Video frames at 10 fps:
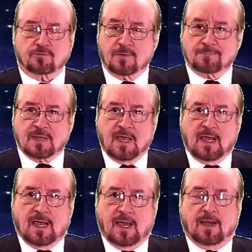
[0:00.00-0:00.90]
particles.
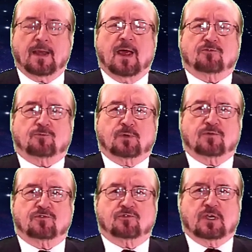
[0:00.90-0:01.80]

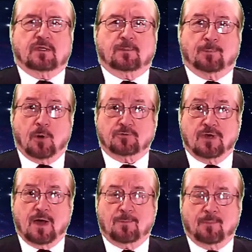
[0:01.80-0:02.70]
And as we have seen,
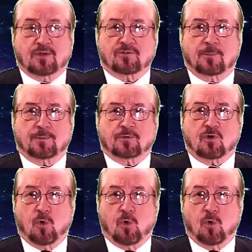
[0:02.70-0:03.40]
the proton breaks